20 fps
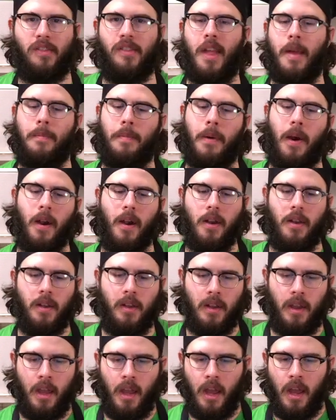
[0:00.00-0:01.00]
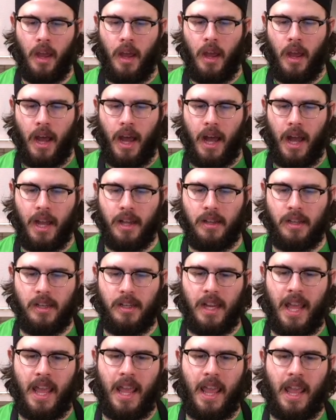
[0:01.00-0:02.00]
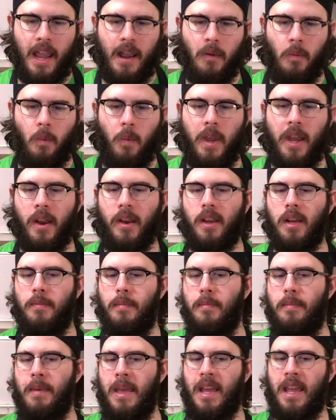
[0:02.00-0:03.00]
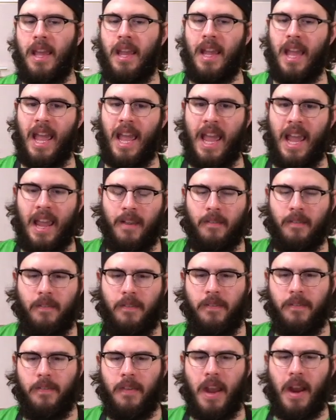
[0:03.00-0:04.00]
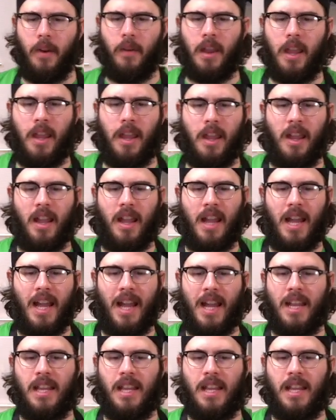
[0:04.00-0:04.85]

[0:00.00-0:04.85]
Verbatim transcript: fixed that part. Uh, today, we are gonna be making a very